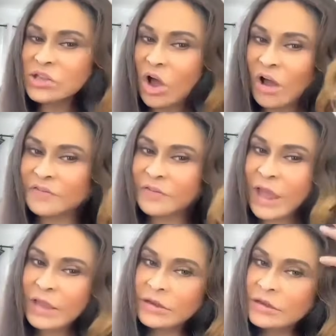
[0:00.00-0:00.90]
soft,
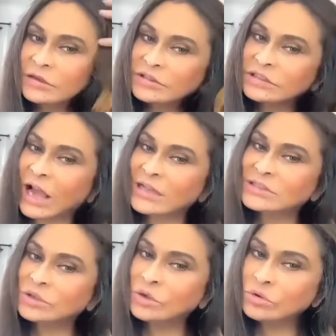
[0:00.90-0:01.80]
like
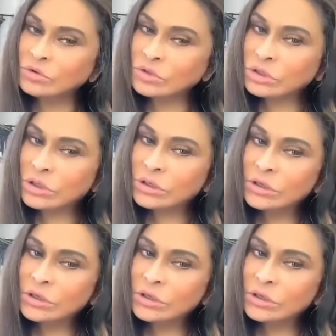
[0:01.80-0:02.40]
tousled,